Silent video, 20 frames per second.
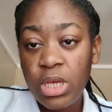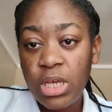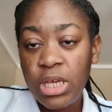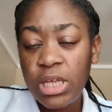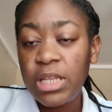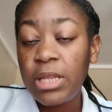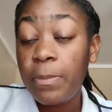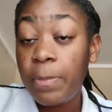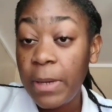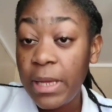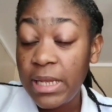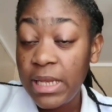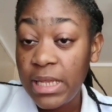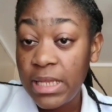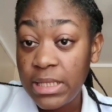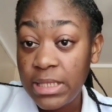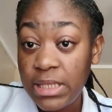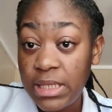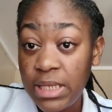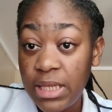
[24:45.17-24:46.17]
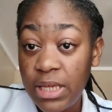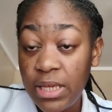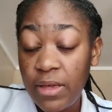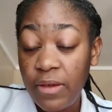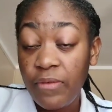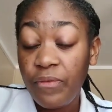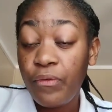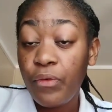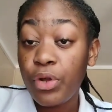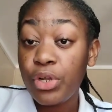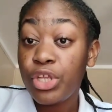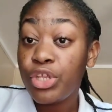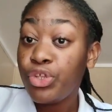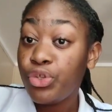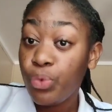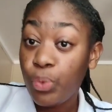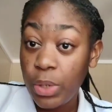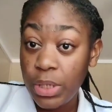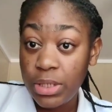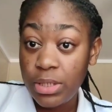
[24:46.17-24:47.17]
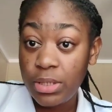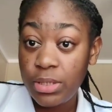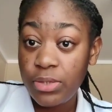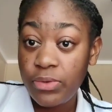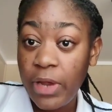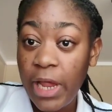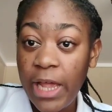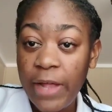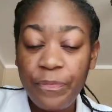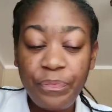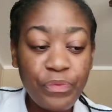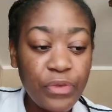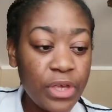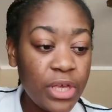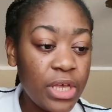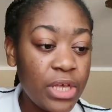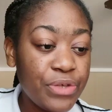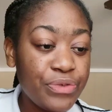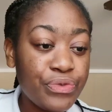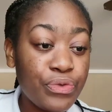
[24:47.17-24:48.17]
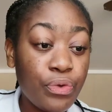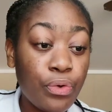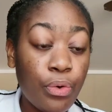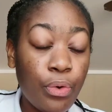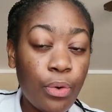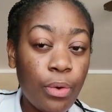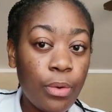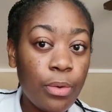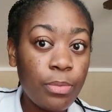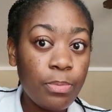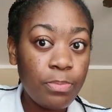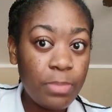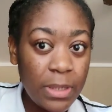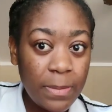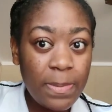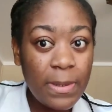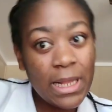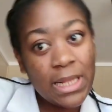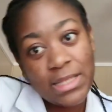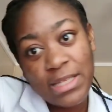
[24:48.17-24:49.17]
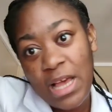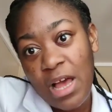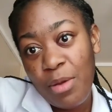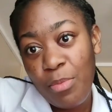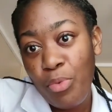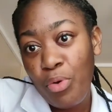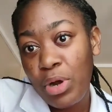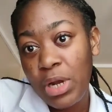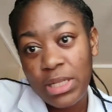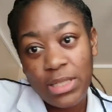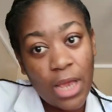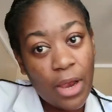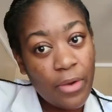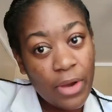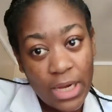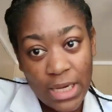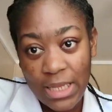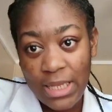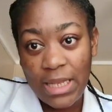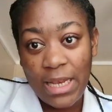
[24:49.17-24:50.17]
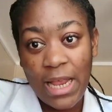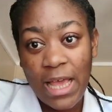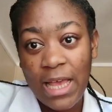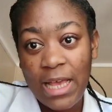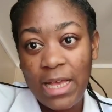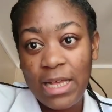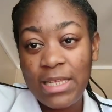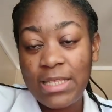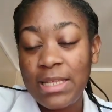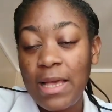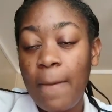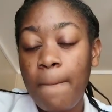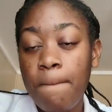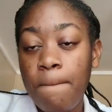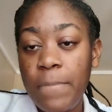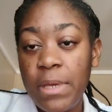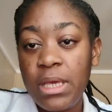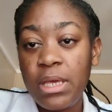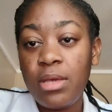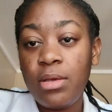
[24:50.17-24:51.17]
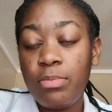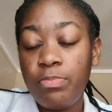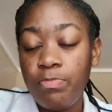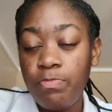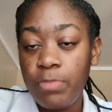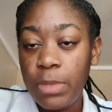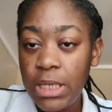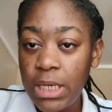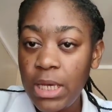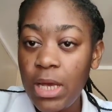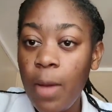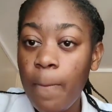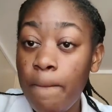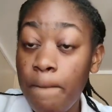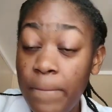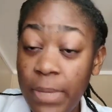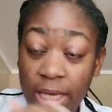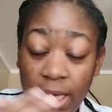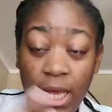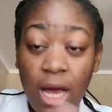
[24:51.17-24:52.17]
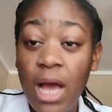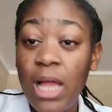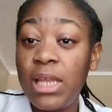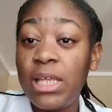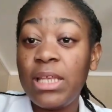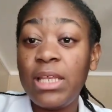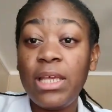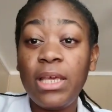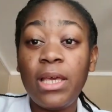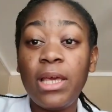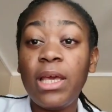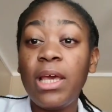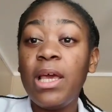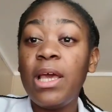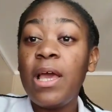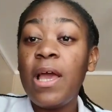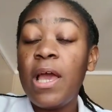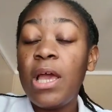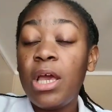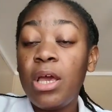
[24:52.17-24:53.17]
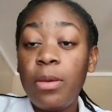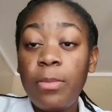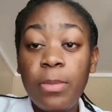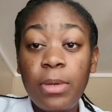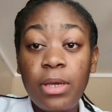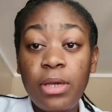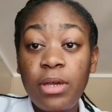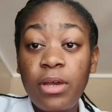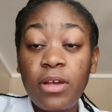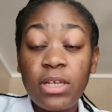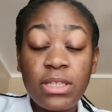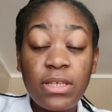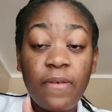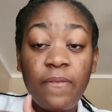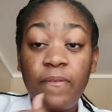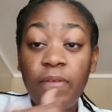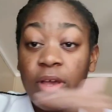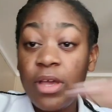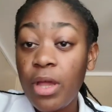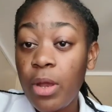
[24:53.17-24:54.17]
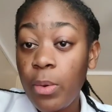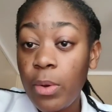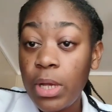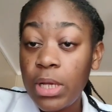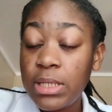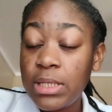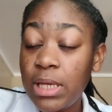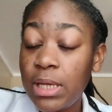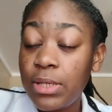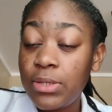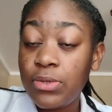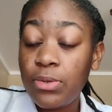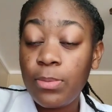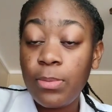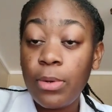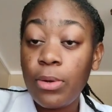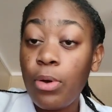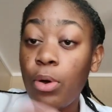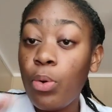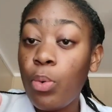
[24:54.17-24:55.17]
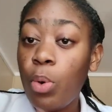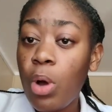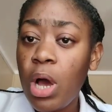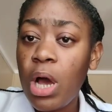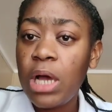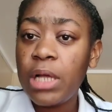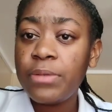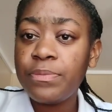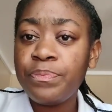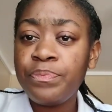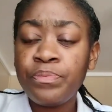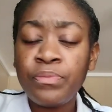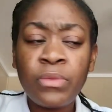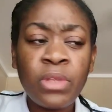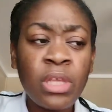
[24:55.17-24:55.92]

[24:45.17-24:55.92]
Independence Day for the US, right? So people are talking about that already. Like it's a big holiday. Me hear say fireworks and something go on.